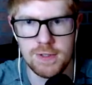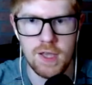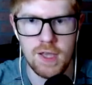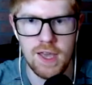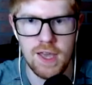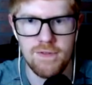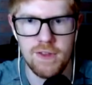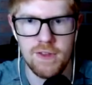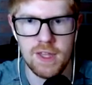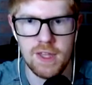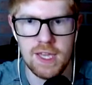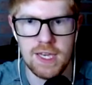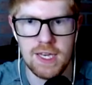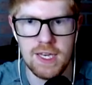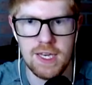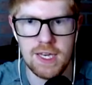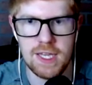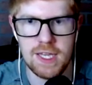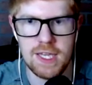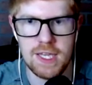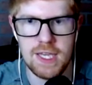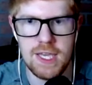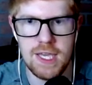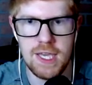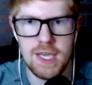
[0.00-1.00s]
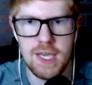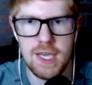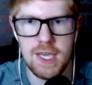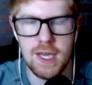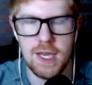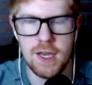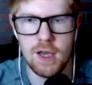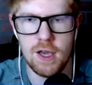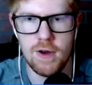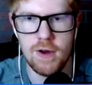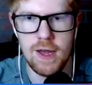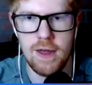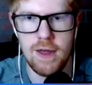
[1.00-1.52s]
Okay, I feel like I need a
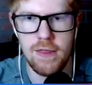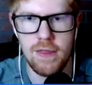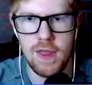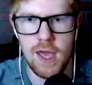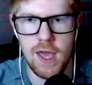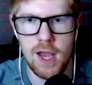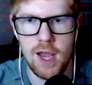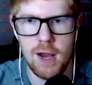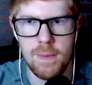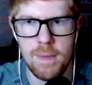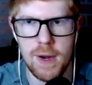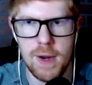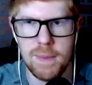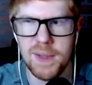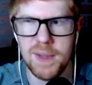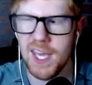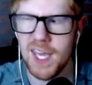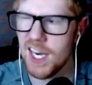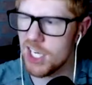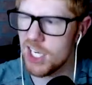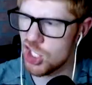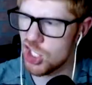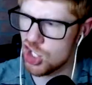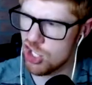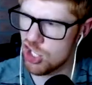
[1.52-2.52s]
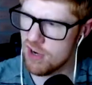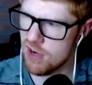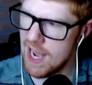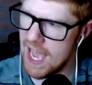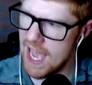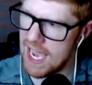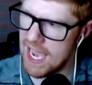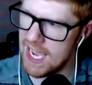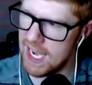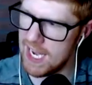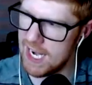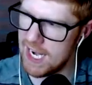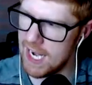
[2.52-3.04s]
key to go down there, but I'm gonna
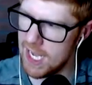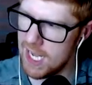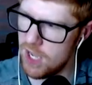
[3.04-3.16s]
try it